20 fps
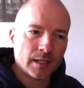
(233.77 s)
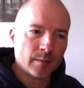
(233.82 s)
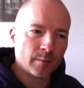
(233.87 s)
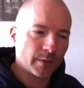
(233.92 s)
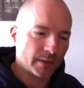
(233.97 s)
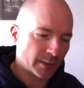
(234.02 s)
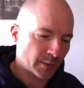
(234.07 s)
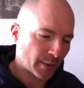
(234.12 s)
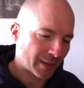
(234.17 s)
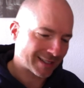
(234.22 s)

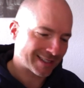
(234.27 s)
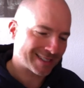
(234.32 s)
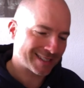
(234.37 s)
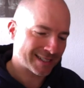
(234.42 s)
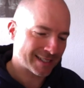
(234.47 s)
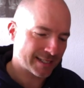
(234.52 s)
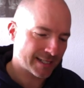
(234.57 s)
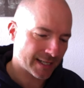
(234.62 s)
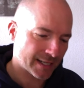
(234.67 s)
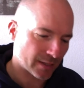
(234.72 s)
But to actually
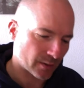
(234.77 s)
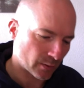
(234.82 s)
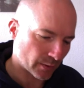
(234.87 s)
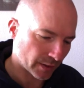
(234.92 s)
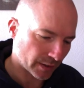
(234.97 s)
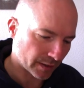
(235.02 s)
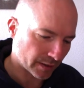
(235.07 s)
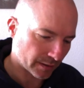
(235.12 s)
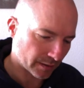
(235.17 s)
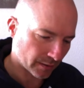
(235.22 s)
see it
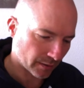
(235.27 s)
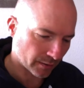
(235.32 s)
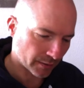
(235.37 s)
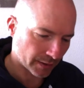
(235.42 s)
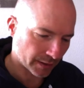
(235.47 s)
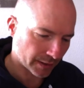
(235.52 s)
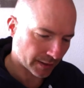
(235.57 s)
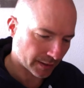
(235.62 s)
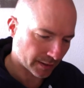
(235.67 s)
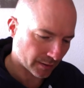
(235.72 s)
on
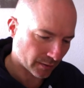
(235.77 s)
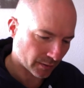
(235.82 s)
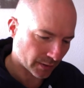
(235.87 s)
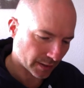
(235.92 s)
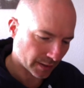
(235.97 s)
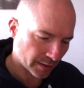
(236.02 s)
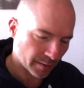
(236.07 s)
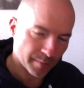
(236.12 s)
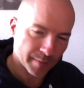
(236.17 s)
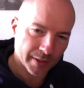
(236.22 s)

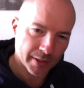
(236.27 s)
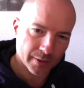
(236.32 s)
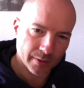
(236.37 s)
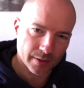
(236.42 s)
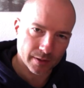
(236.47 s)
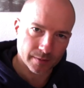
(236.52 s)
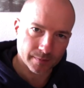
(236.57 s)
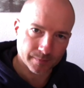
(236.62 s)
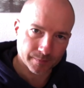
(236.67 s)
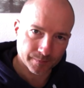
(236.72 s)
your
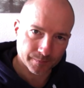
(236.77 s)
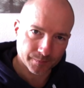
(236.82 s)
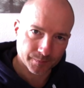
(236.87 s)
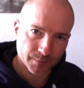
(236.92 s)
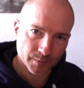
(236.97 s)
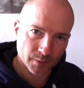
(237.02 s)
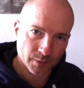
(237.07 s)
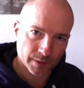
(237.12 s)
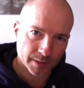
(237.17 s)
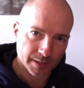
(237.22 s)
computer,
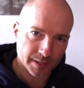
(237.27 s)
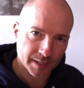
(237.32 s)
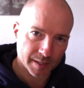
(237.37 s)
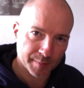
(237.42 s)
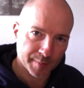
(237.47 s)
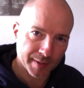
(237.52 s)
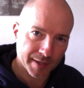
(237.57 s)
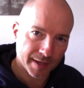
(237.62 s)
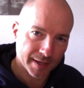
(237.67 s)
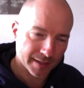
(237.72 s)
on your
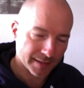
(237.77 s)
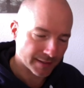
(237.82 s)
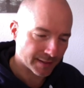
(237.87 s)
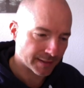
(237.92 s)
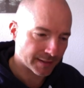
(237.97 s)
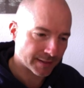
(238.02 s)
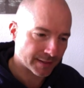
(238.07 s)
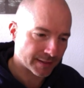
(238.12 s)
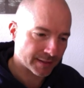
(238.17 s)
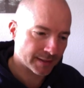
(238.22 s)
GPS,
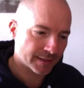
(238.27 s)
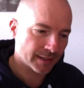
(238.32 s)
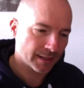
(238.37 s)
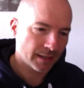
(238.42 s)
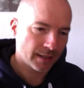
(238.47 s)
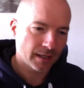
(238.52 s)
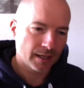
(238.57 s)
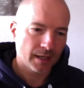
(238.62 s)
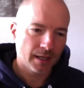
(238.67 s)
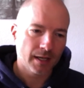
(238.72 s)
it's
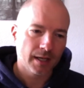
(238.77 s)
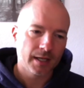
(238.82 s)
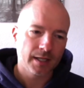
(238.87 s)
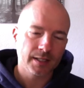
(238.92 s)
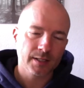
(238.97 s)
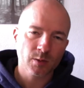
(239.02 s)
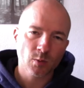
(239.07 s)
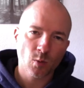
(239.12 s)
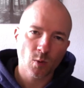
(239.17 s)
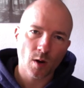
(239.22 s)

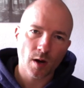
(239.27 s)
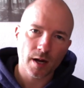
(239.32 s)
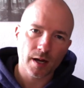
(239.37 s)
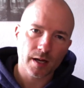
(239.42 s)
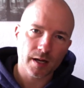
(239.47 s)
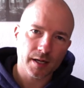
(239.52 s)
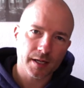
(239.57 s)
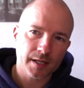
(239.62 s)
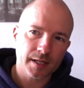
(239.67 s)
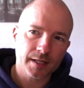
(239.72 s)
quite
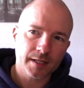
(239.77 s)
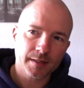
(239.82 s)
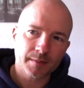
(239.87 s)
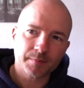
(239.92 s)
a